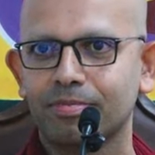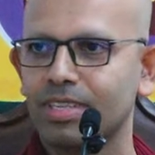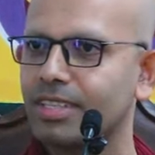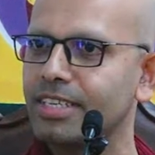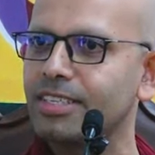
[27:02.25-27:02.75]

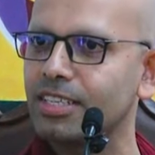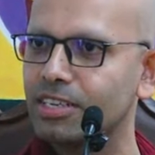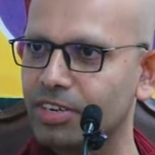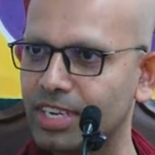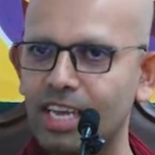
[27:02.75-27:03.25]
but these are
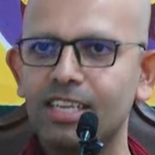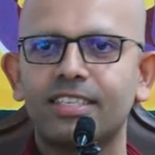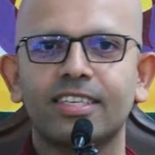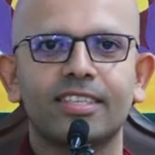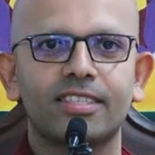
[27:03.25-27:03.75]
the
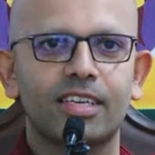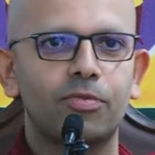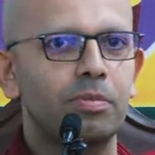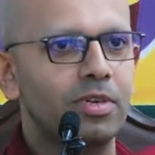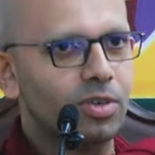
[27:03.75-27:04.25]
realities
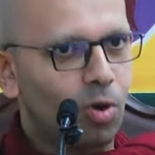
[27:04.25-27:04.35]
that we must